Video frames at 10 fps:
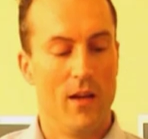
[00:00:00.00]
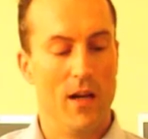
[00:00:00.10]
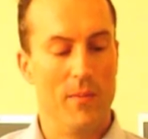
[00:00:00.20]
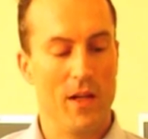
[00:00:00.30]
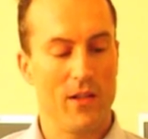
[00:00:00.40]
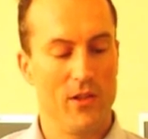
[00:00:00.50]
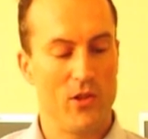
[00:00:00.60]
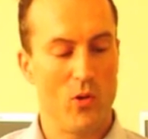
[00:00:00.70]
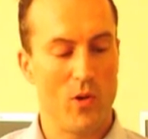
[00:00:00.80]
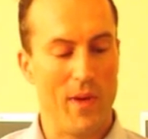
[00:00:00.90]
I'm now going to
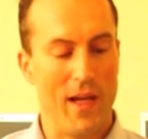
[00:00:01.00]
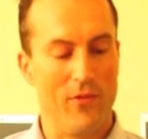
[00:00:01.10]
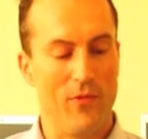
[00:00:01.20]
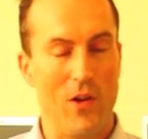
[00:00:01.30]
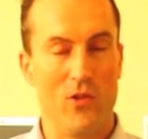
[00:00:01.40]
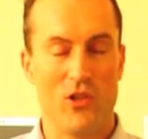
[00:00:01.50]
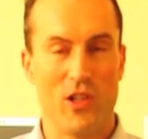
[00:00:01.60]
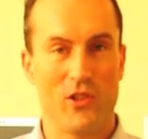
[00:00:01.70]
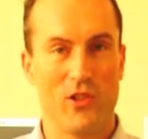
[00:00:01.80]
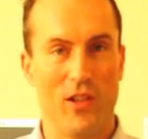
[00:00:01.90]
talk about a flow
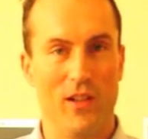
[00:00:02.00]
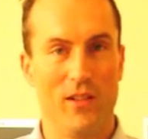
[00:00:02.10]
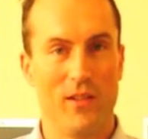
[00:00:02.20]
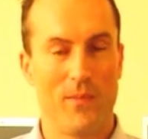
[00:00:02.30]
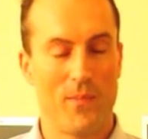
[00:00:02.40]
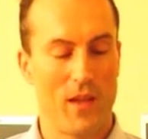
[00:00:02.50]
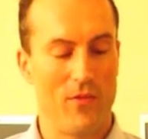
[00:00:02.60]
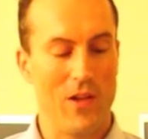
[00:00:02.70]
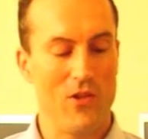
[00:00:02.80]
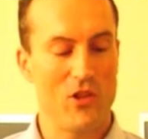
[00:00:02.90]
junction. A
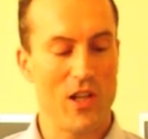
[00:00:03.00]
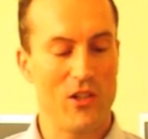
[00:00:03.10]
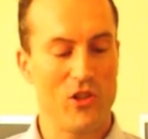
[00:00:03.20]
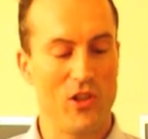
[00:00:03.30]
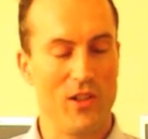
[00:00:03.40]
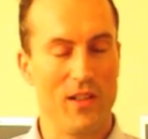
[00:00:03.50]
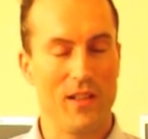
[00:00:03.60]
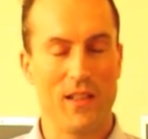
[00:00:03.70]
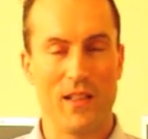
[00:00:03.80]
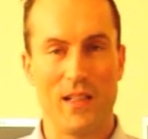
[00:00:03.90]
flow junction
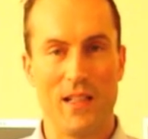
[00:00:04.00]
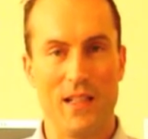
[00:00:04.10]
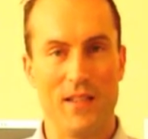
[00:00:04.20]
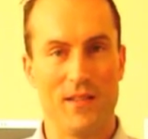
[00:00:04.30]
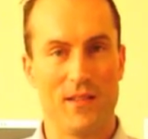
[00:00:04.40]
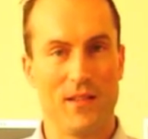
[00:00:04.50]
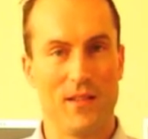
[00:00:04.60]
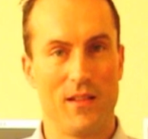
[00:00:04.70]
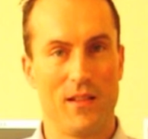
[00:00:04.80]
is